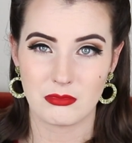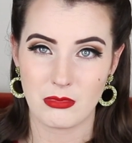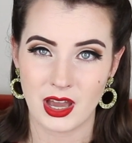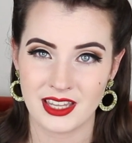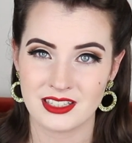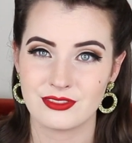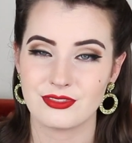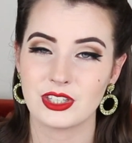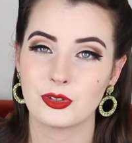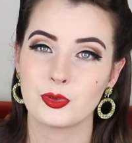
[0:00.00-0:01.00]

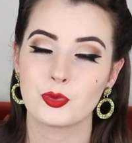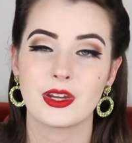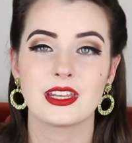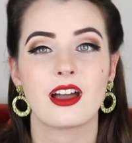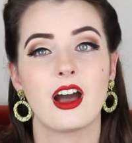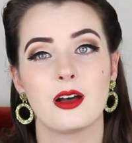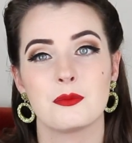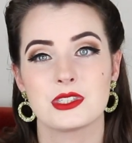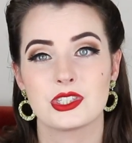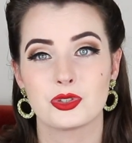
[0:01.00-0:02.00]
minefield when it
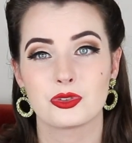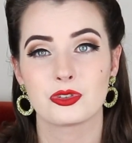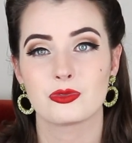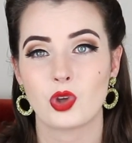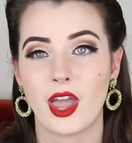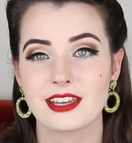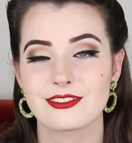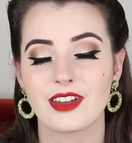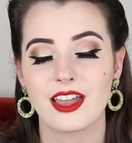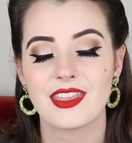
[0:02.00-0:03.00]
comes to trying to
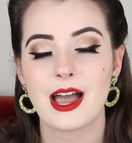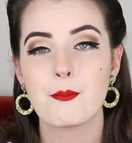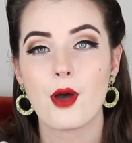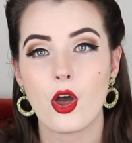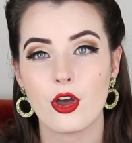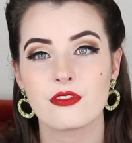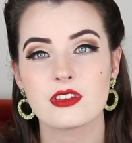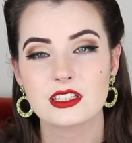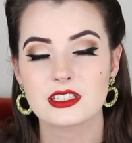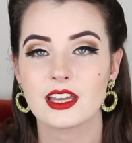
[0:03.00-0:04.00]
find that
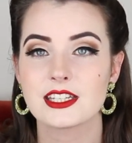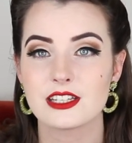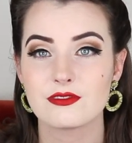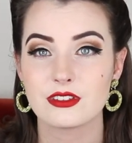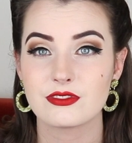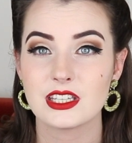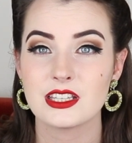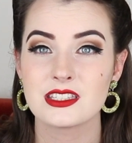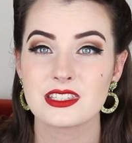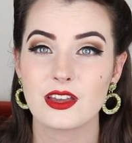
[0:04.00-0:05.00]
perfect
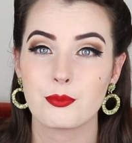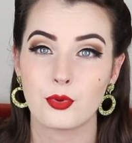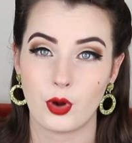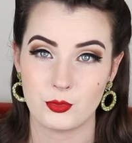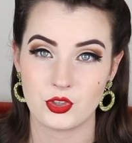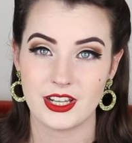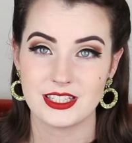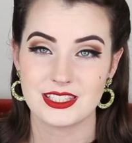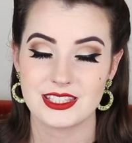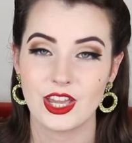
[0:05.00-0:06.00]
1950s prom dress.